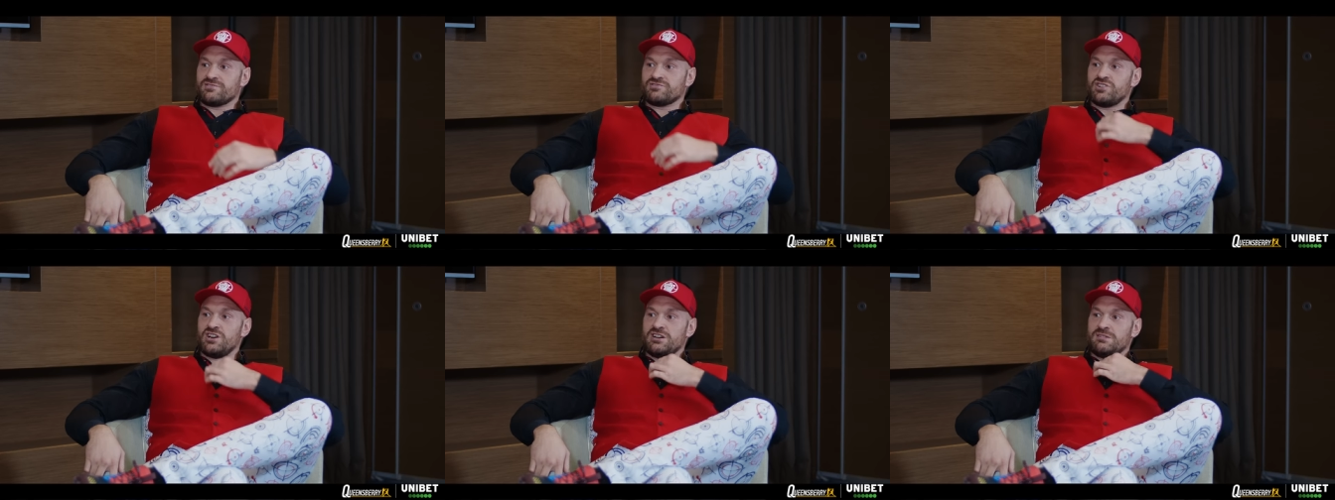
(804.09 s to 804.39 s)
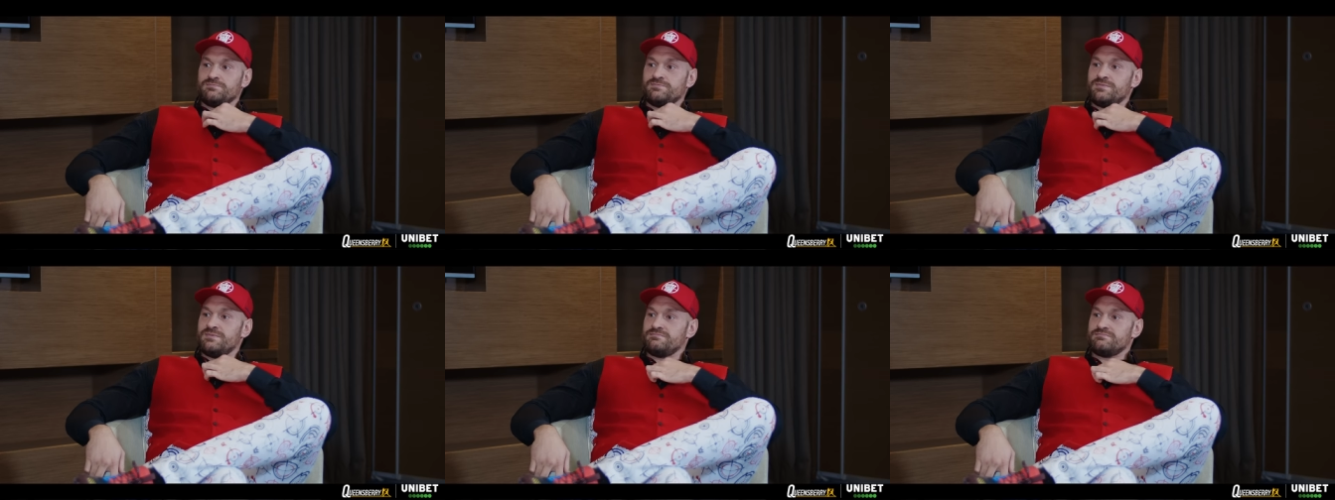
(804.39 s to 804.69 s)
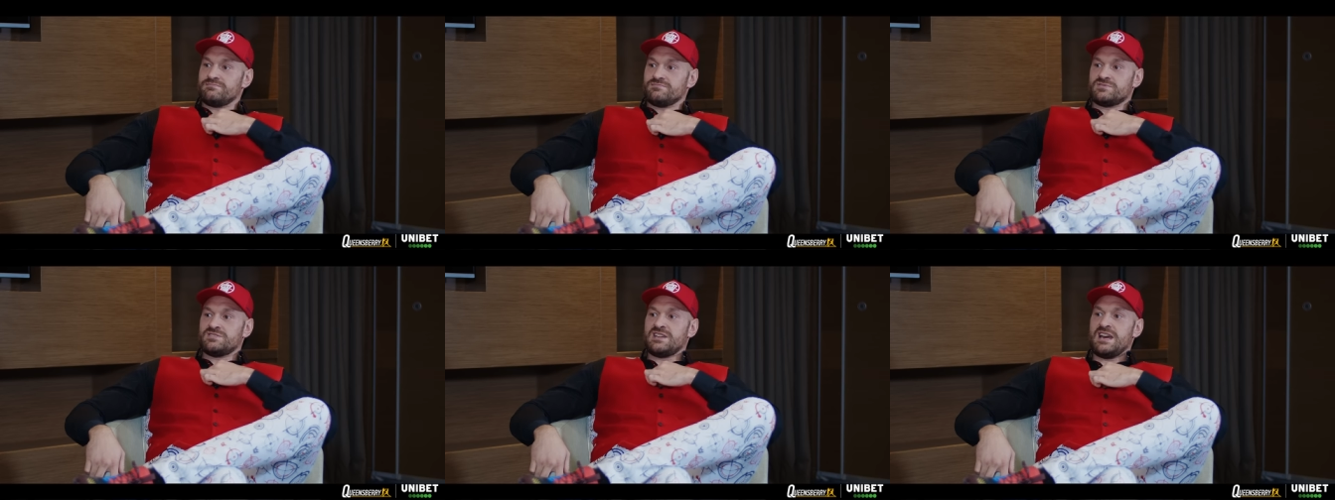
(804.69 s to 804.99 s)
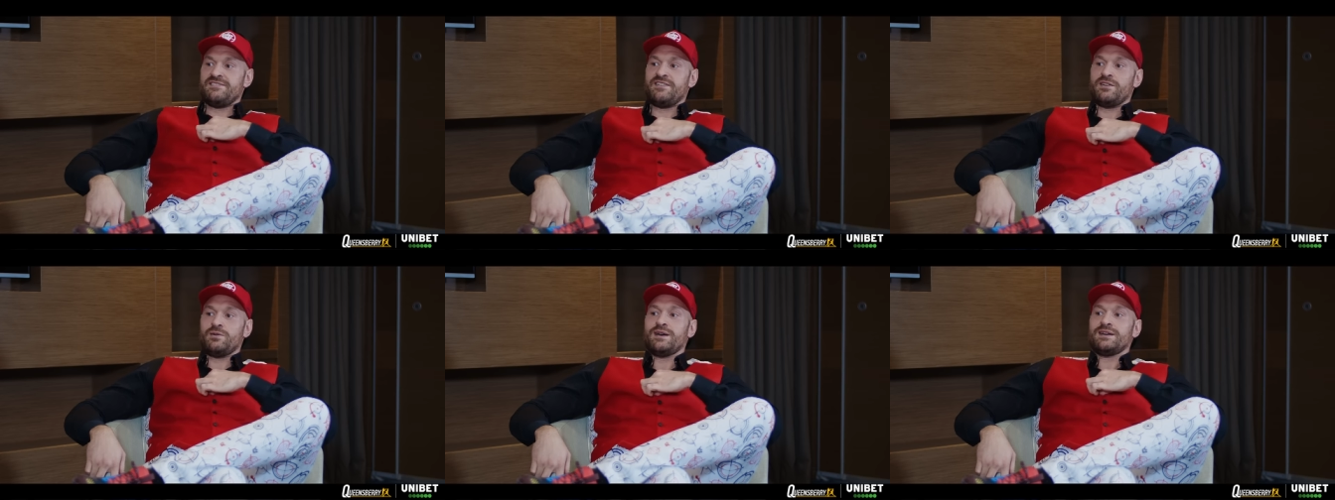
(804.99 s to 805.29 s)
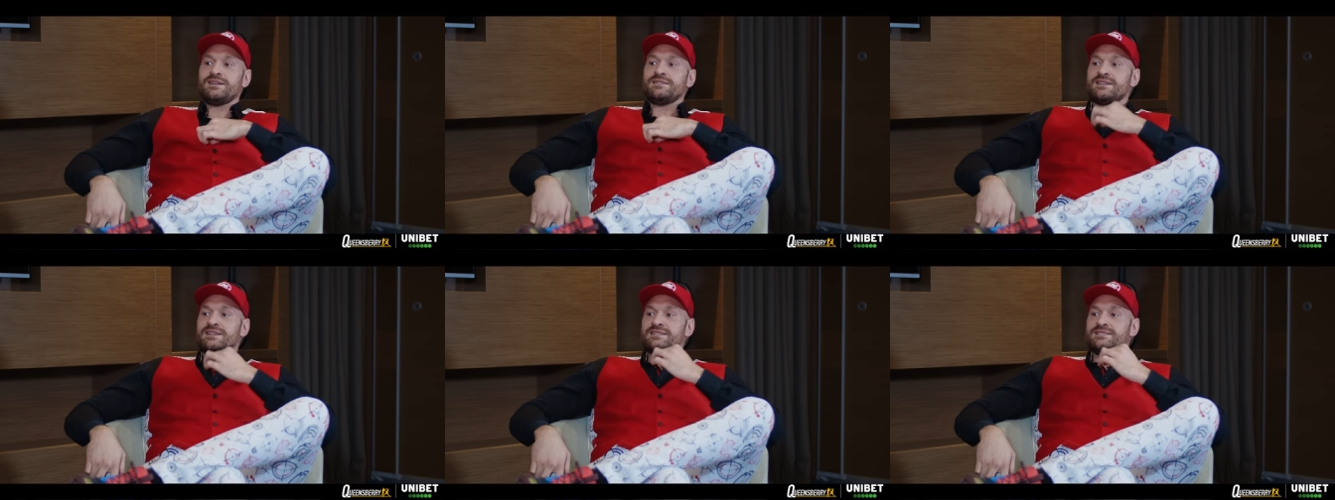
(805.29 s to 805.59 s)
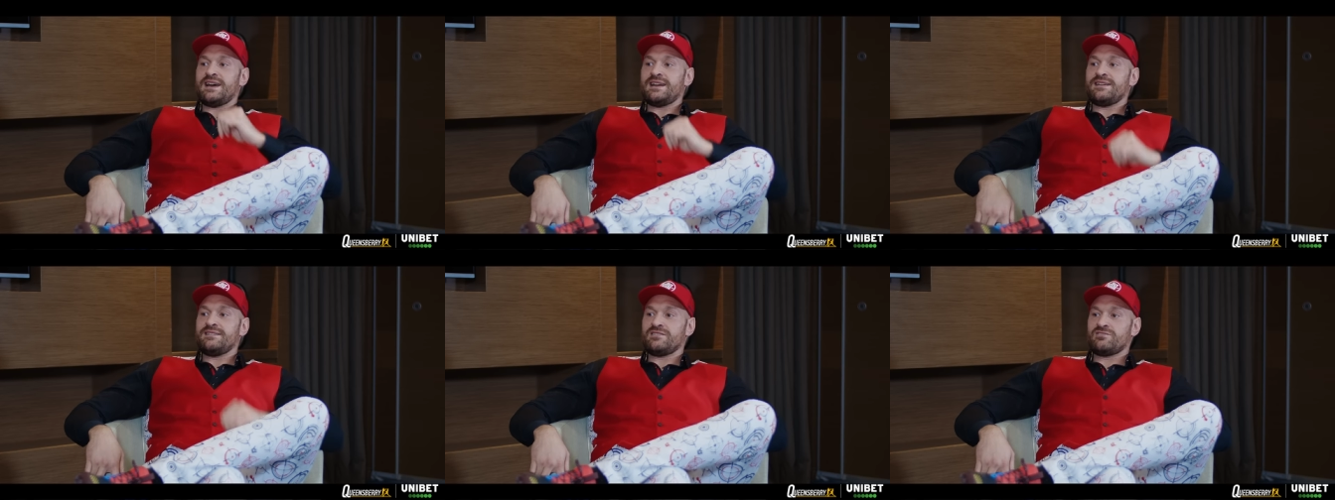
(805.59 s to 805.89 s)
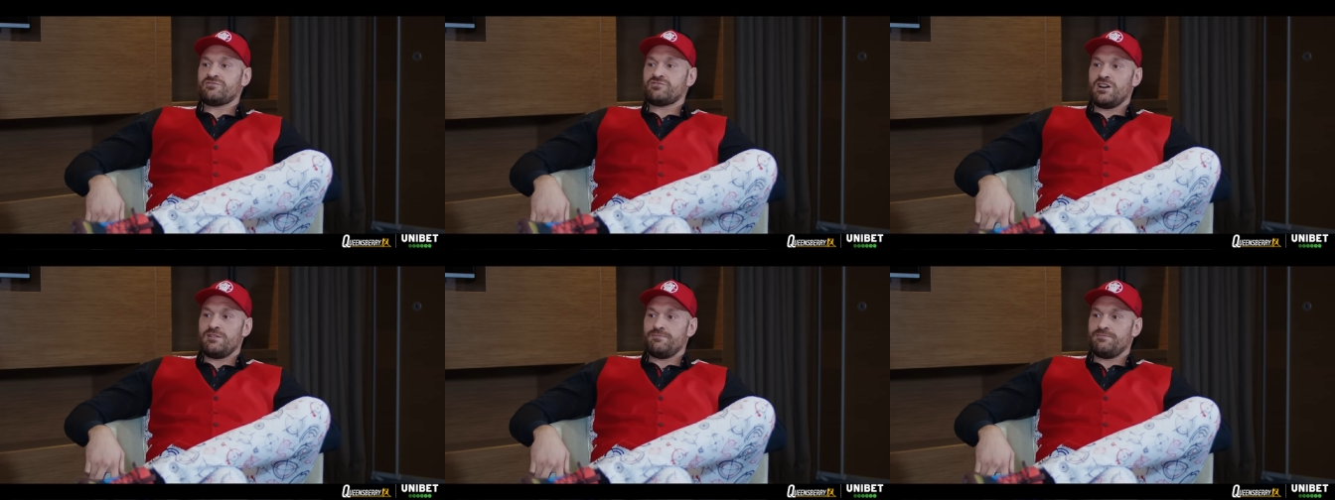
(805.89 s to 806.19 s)
top heavyweight
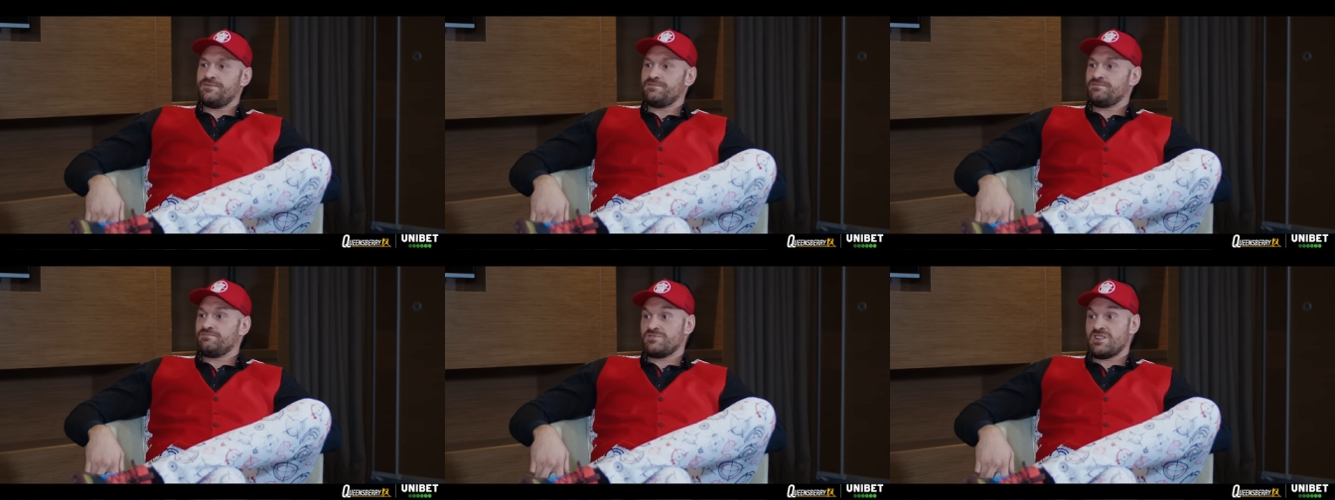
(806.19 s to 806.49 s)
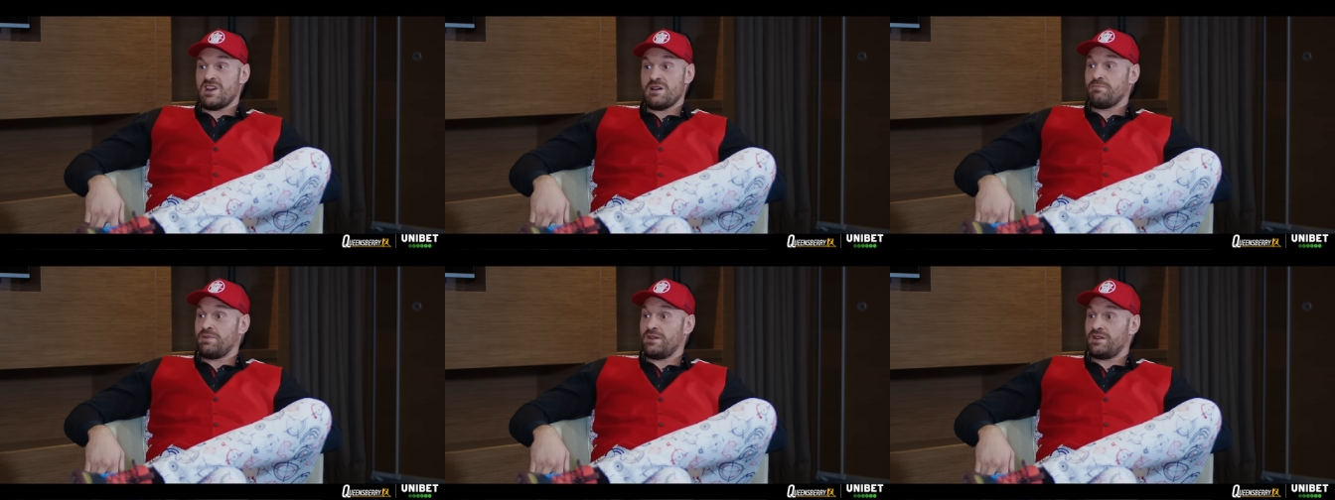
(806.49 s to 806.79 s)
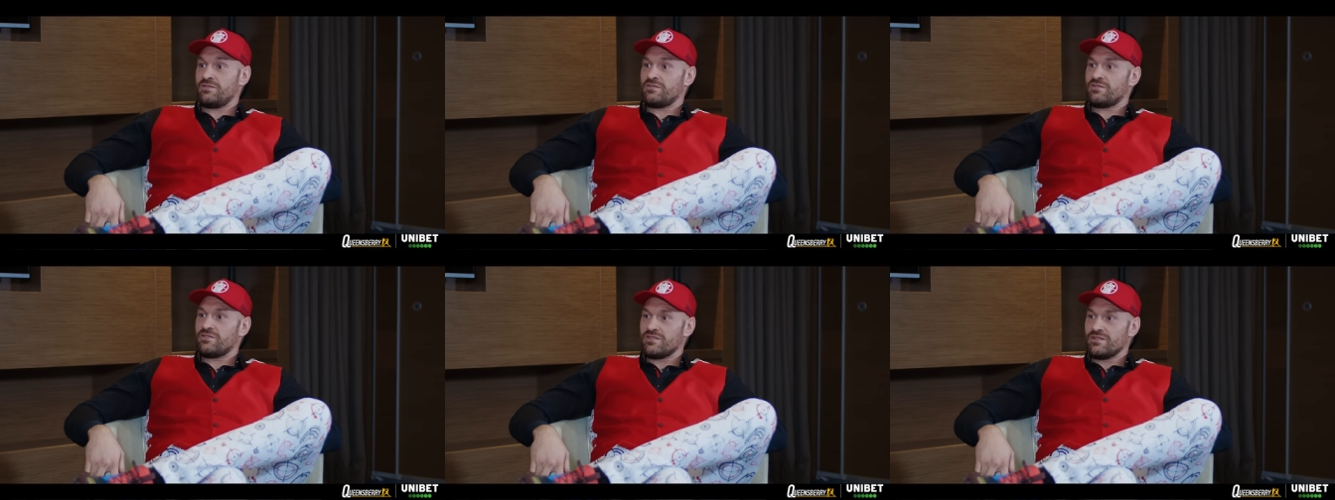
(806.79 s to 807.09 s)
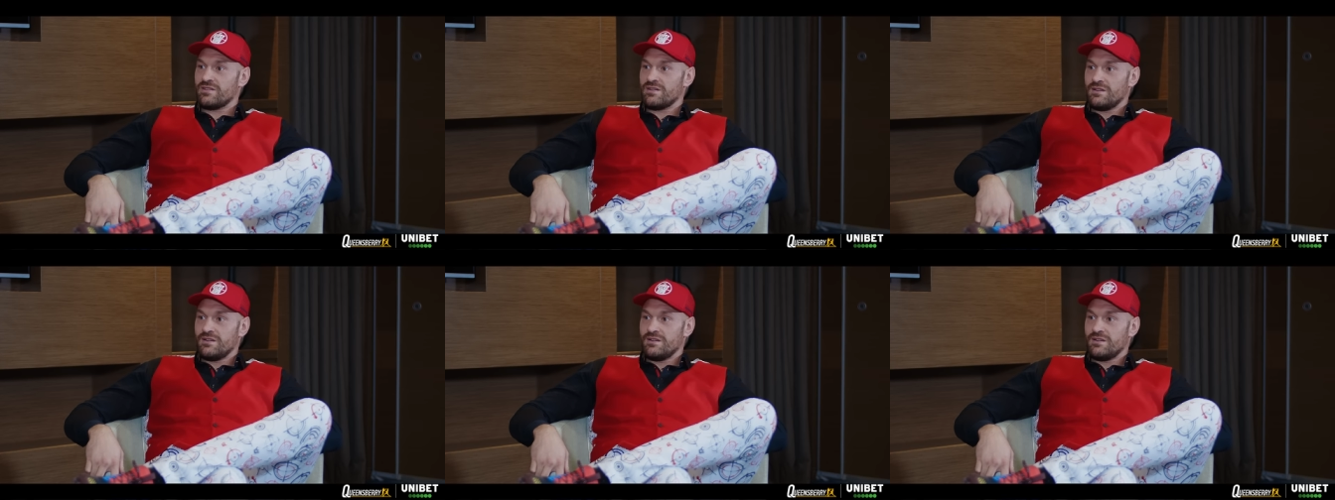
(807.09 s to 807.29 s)
contenders, top champions.